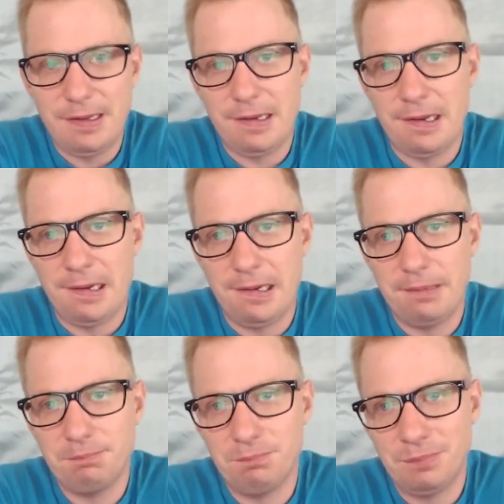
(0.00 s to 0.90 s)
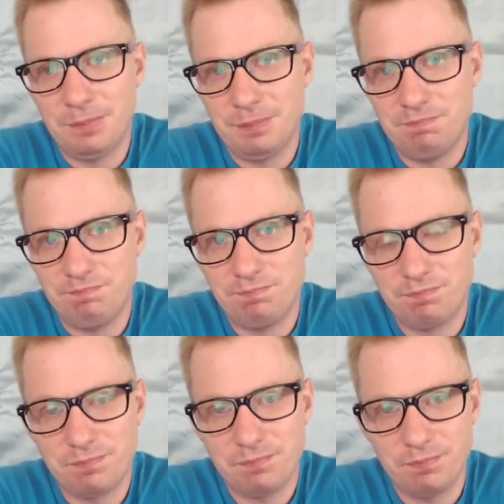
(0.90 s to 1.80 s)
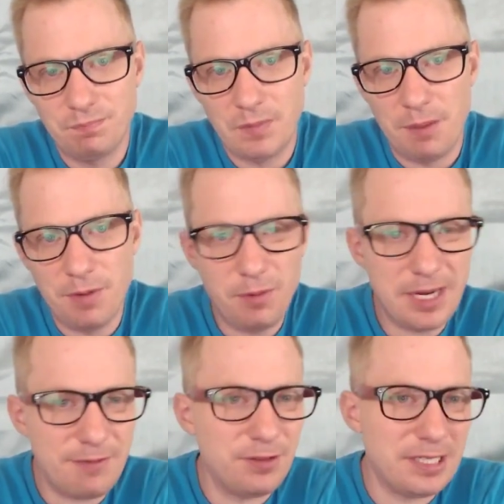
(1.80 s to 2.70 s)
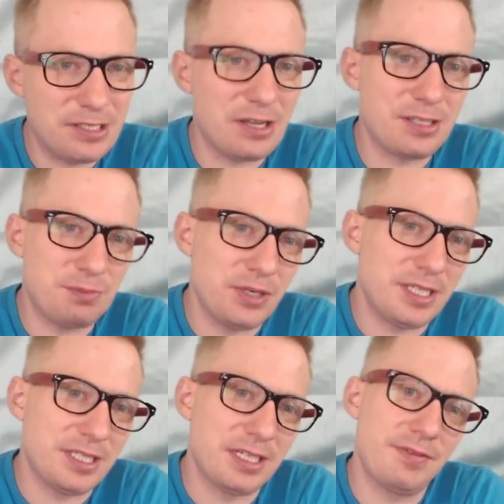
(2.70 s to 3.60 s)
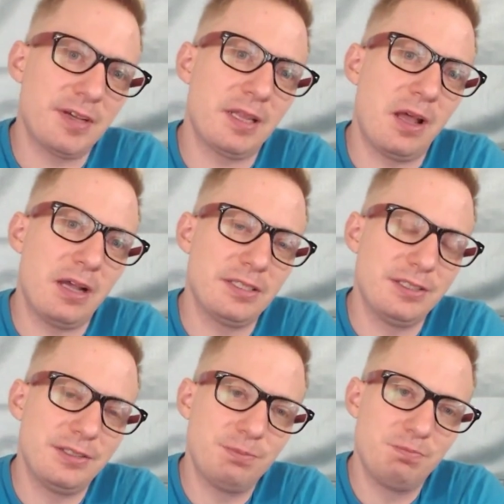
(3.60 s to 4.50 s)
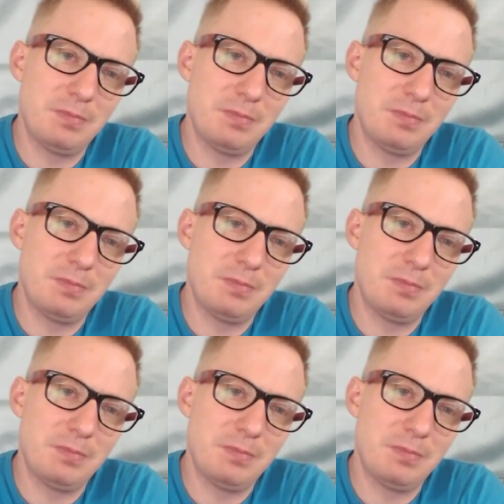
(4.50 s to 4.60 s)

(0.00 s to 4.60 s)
But we definitely saw some pretty significant losses.